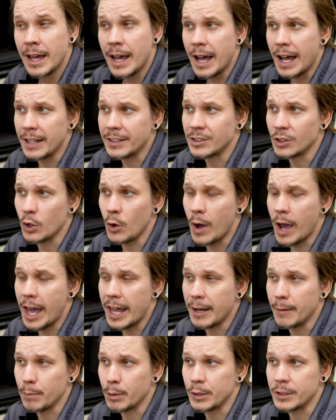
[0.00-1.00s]
uh, to go
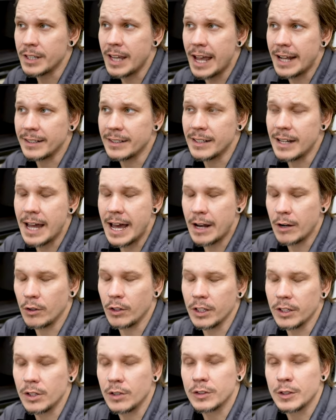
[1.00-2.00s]
ahead and protect not
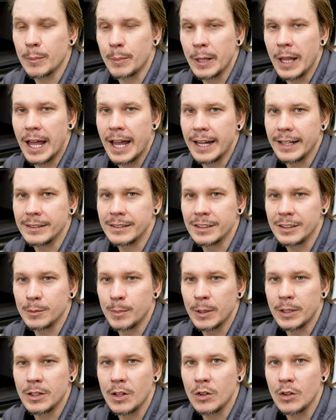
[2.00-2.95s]
only those appliances but